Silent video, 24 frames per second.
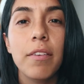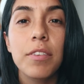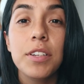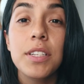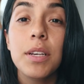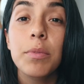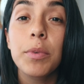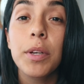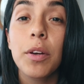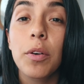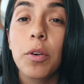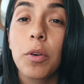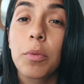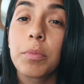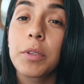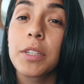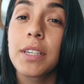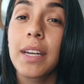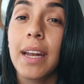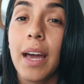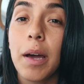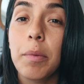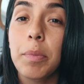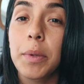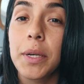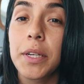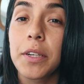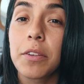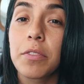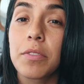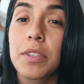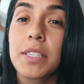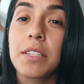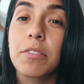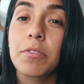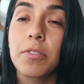Every time we go home to Napa
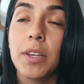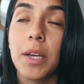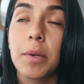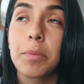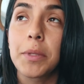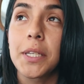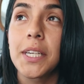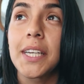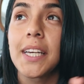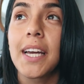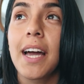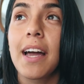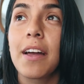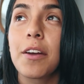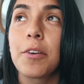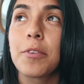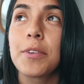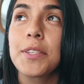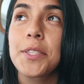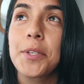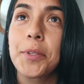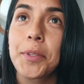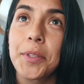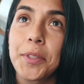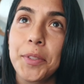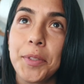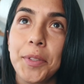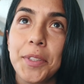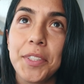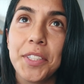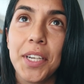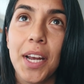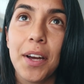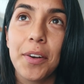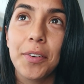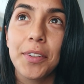to visit family, I always go into
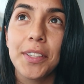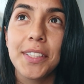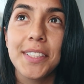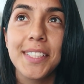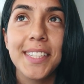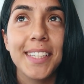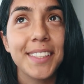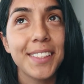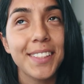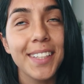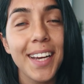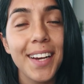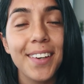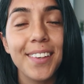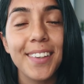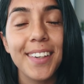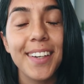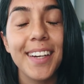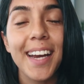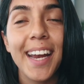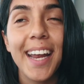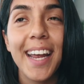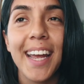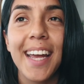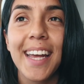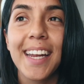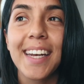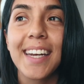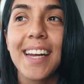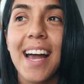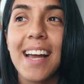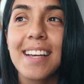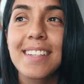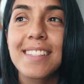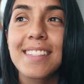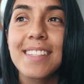our shower to take a shower,
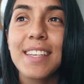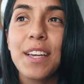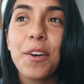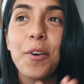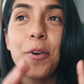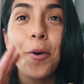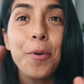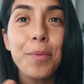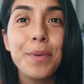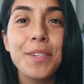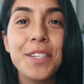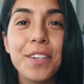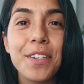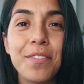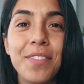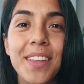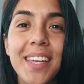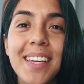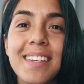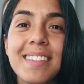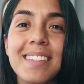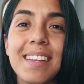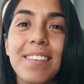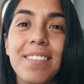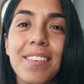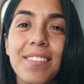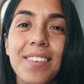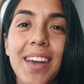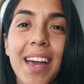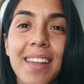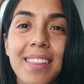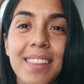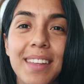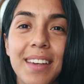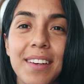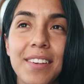and I see a whole bunch of things that we've
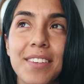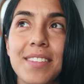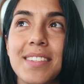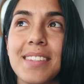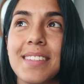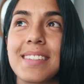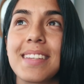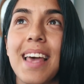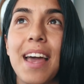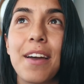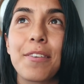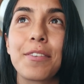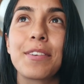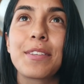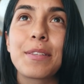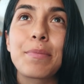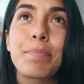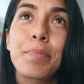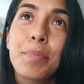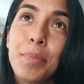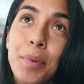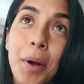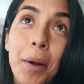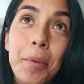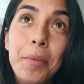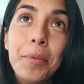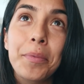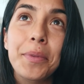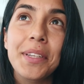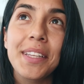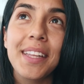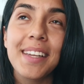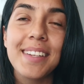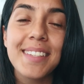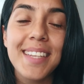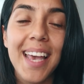had there since I was
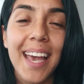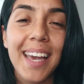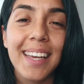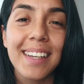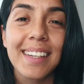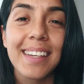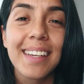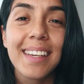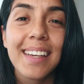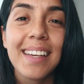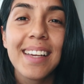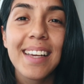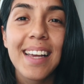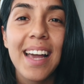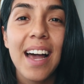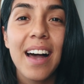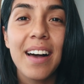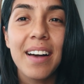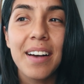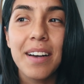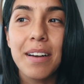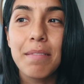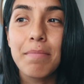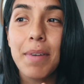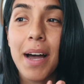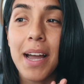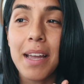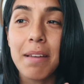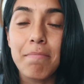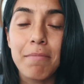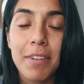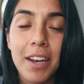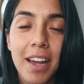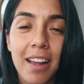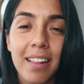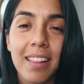probably like 10.
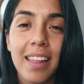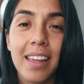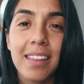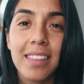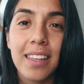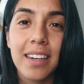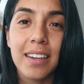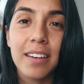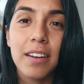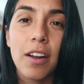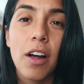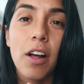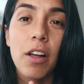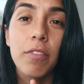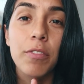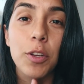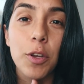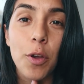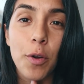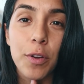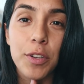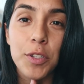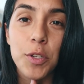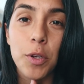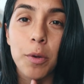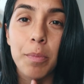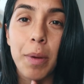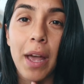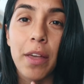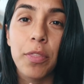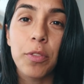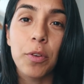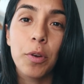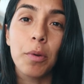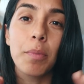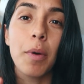I'm not like that at all. If you go into our
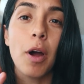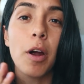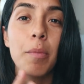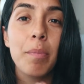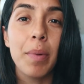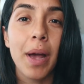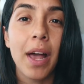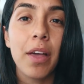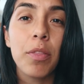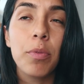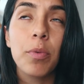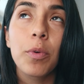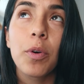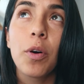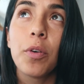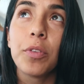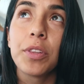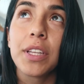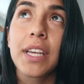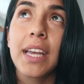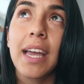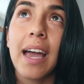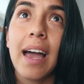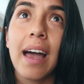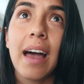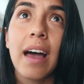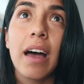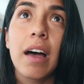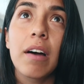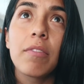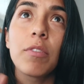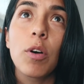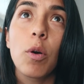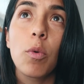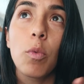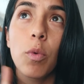bathroom, our bath will only
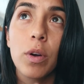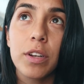have